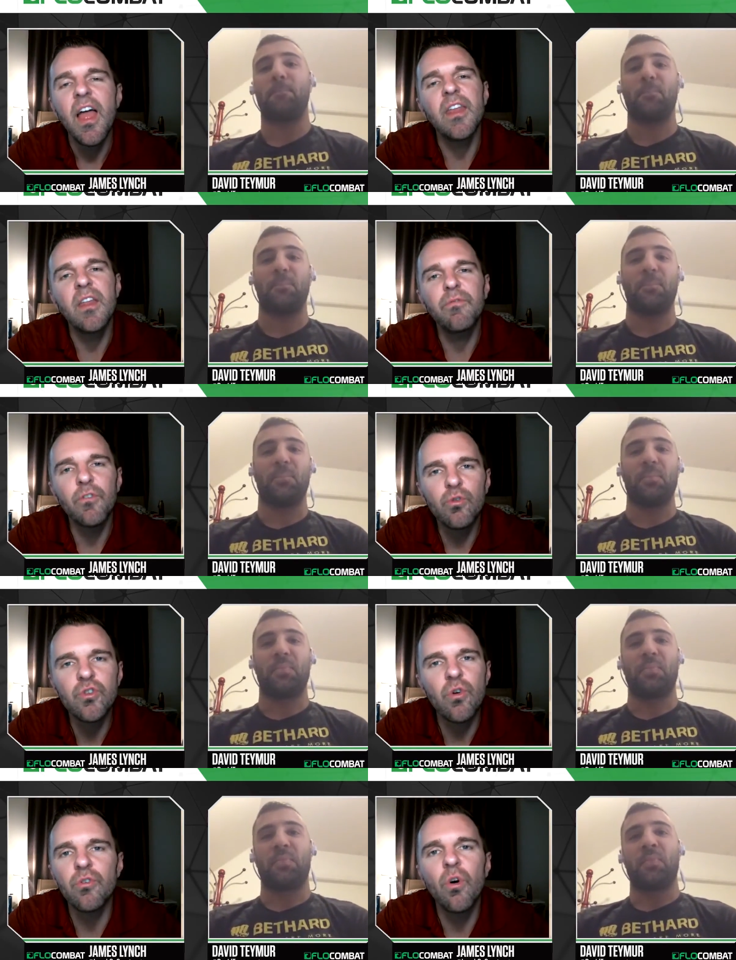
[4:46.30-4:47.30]
Speaker 1: And and for those
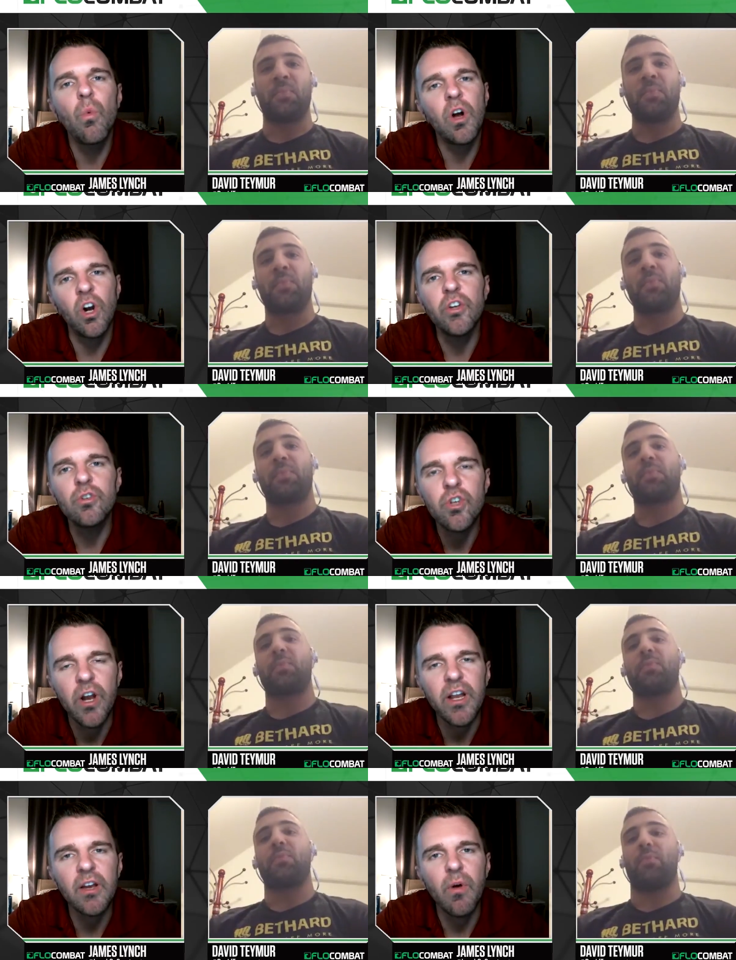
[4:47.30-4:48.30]
who don't know, where are you
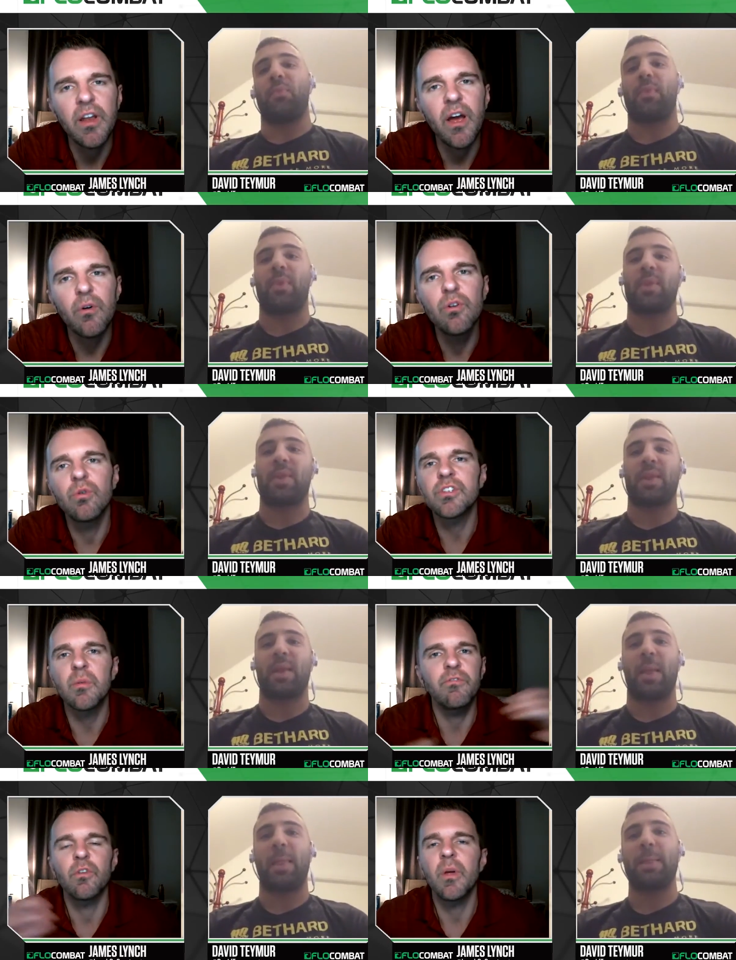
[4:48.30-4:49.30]
training right now, and who are some
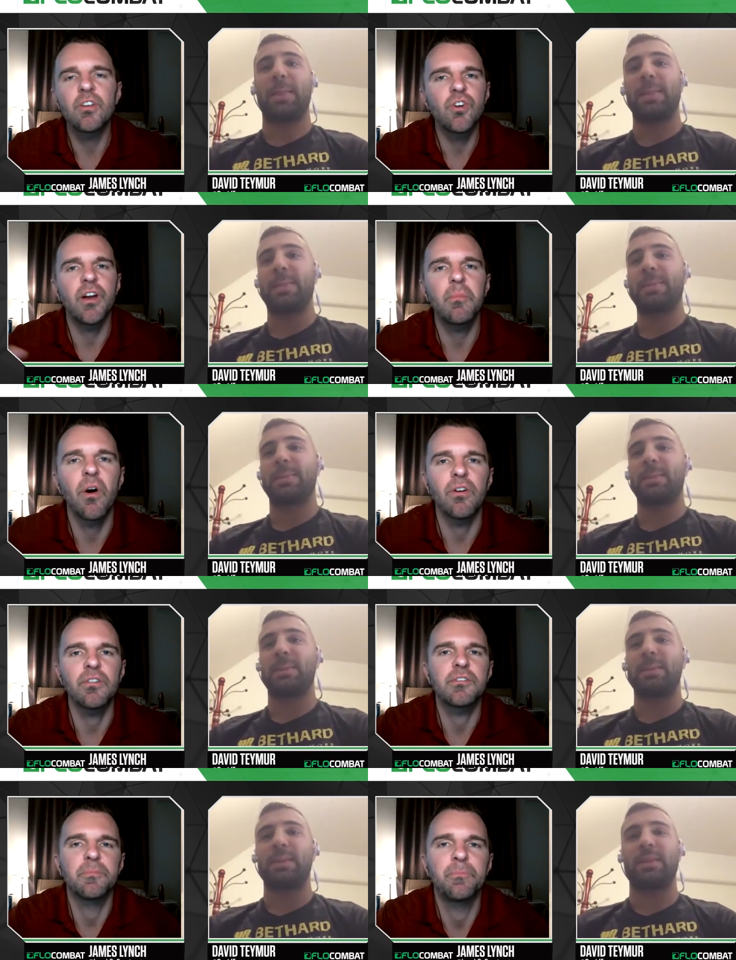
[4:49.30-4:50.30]
of your main training
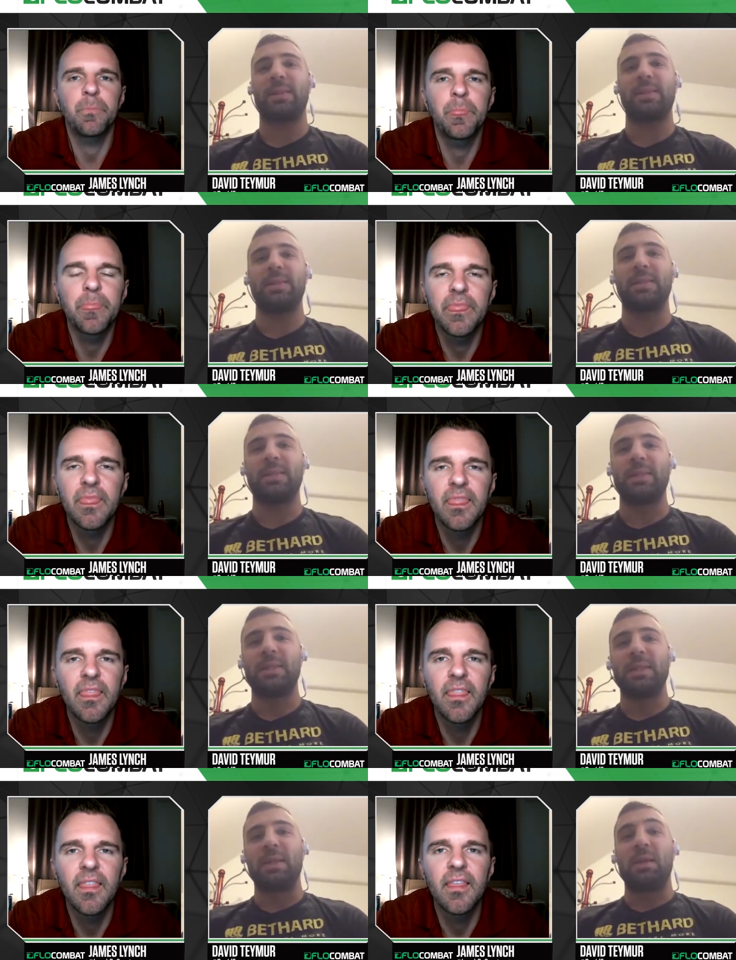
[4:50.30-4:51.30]
partners?
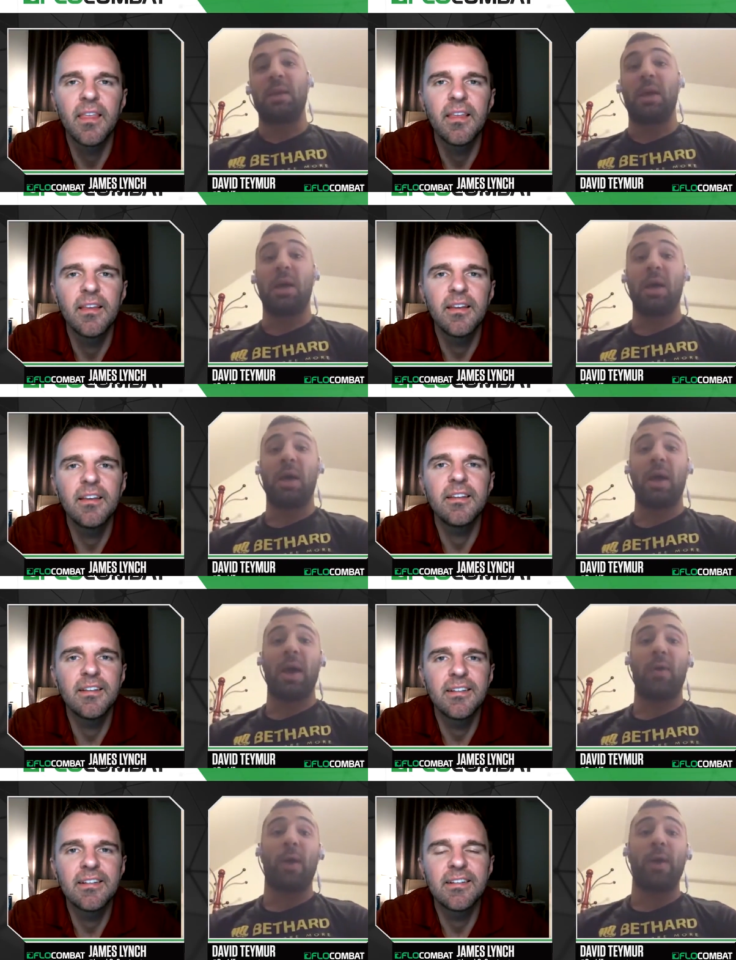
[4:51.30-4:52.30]
Speaker 2: Uh,
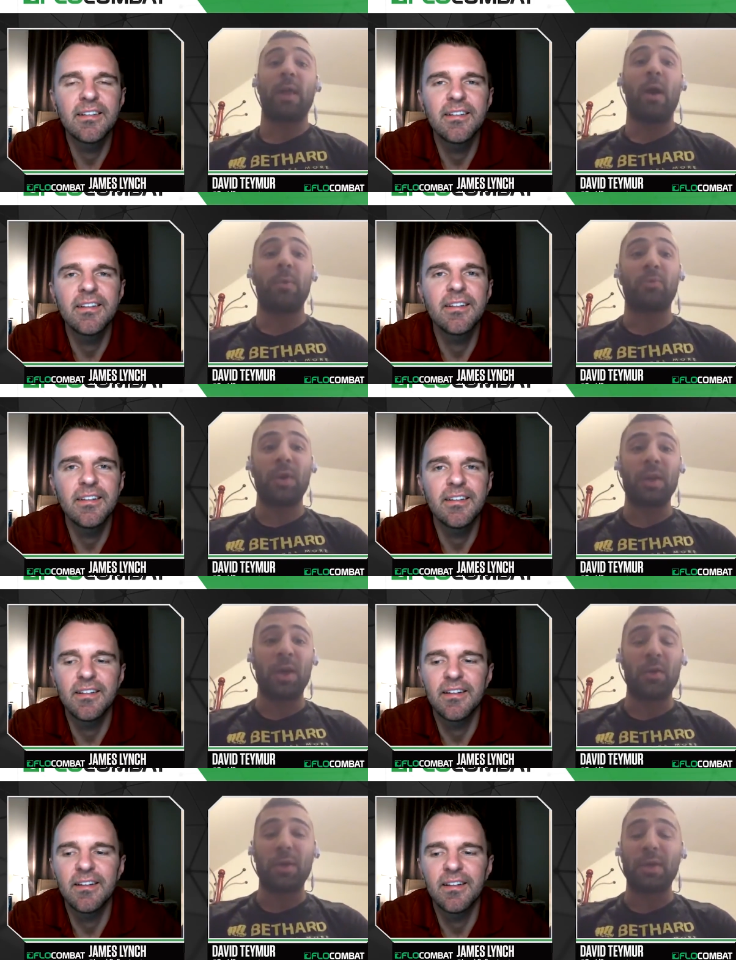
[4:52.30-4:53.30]
right now, I'm
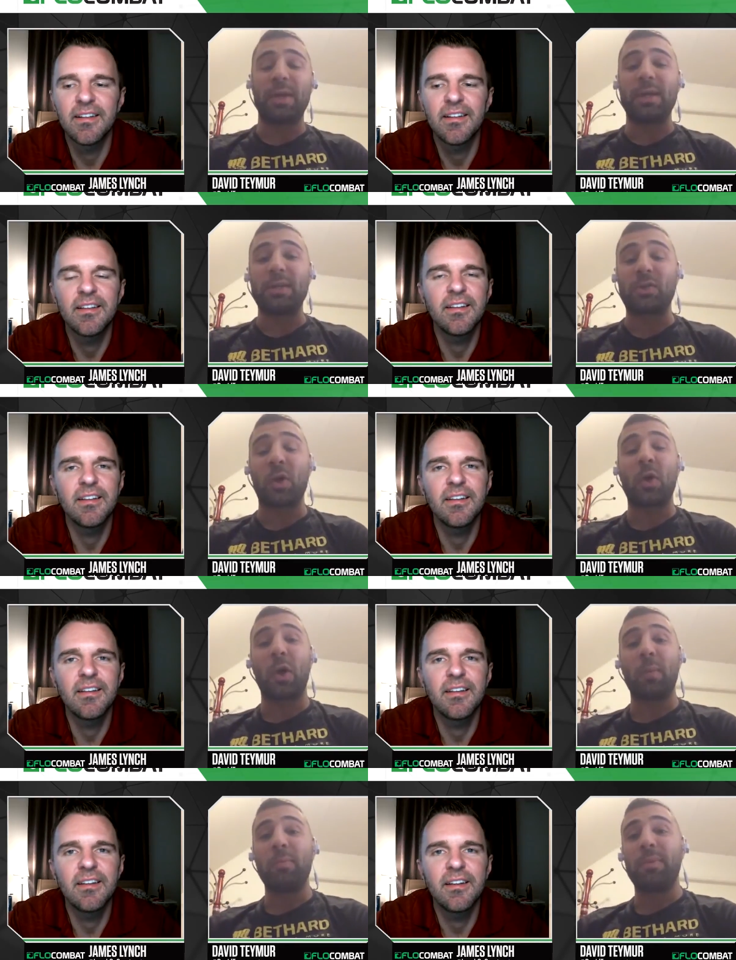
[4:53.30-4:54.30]
training here in uh,
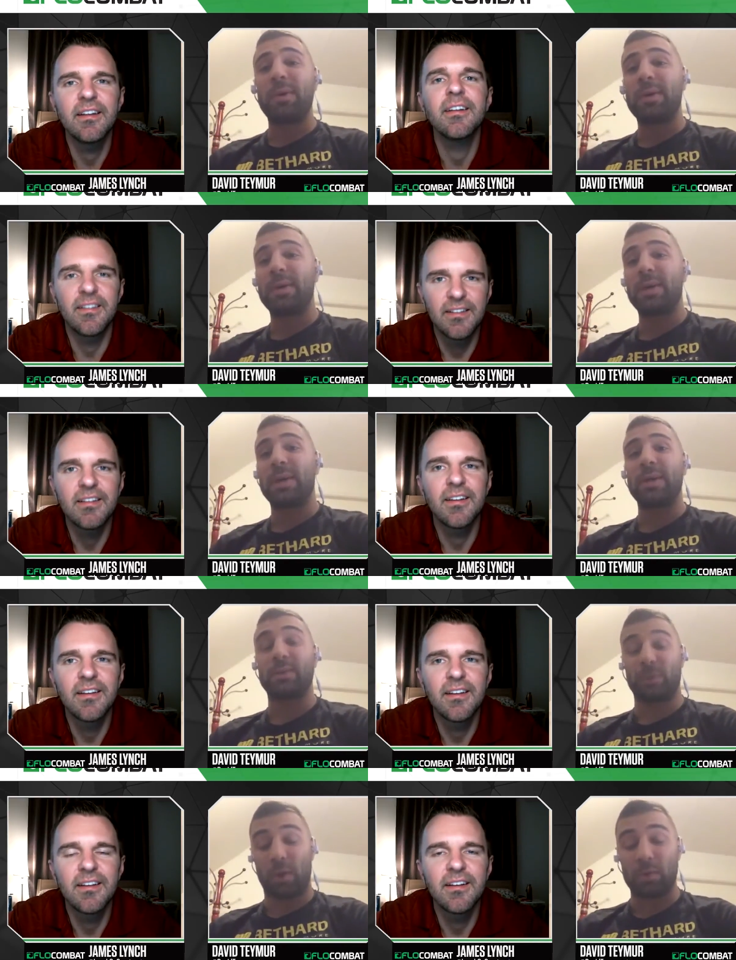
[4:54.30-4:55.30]
Stockholm,
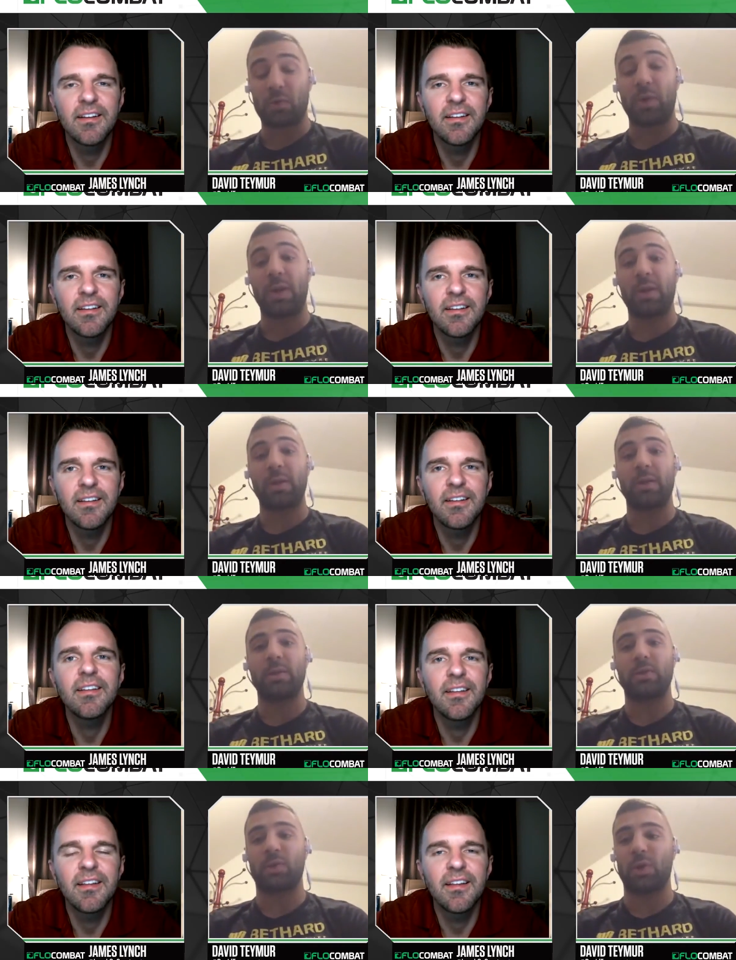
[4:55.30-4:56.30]
uh, Stockholm, Sweden.
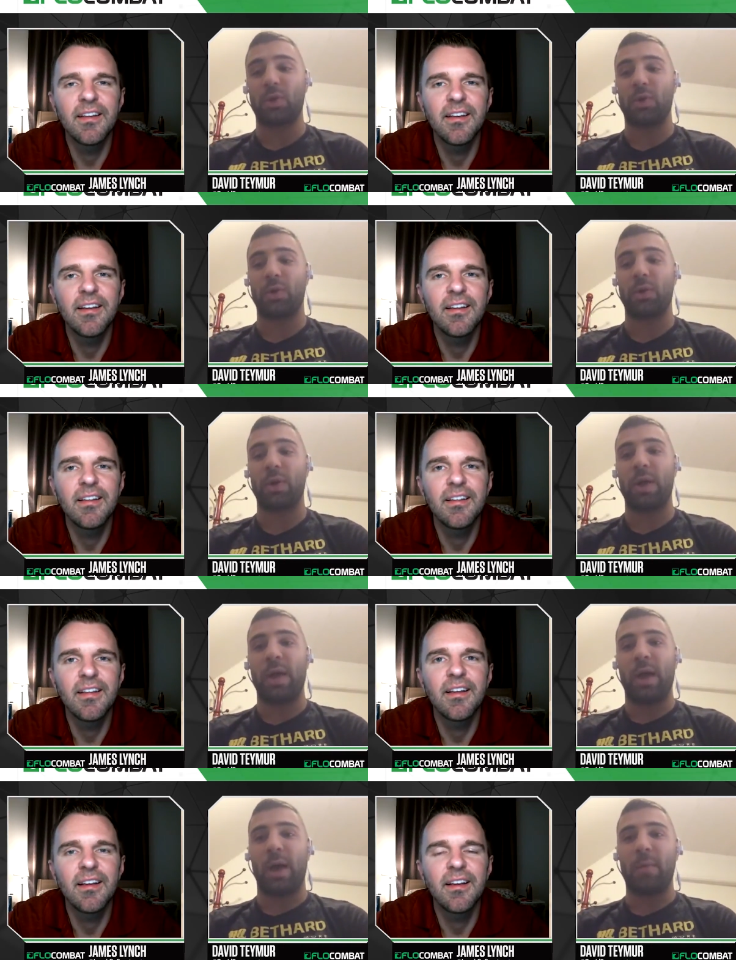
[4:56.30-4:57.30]
So
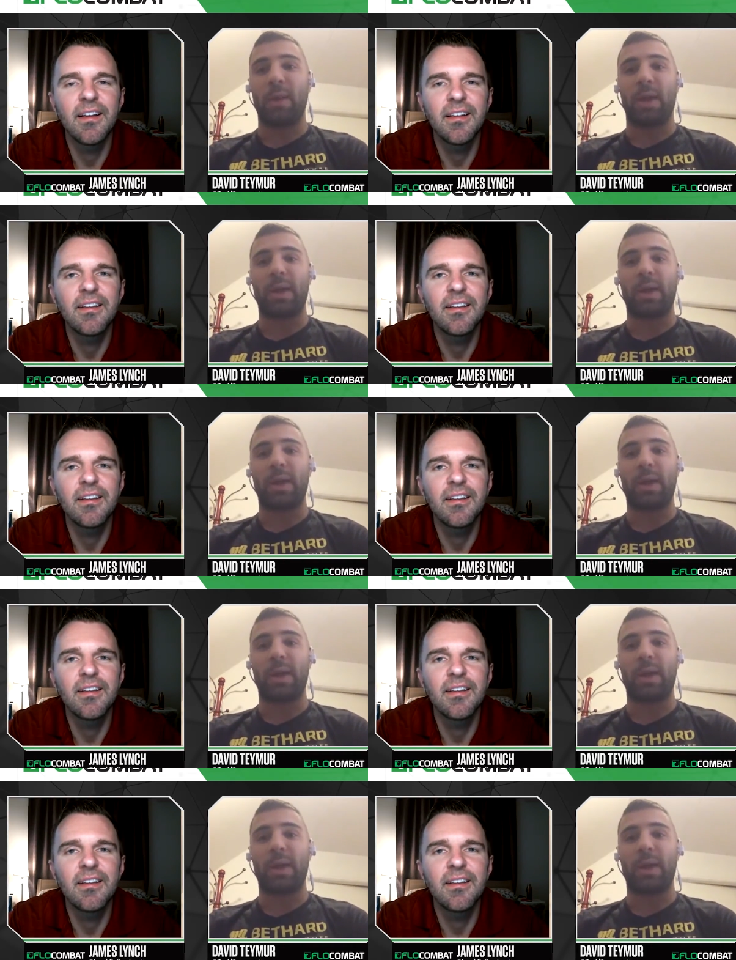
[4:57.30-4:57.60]
I mean,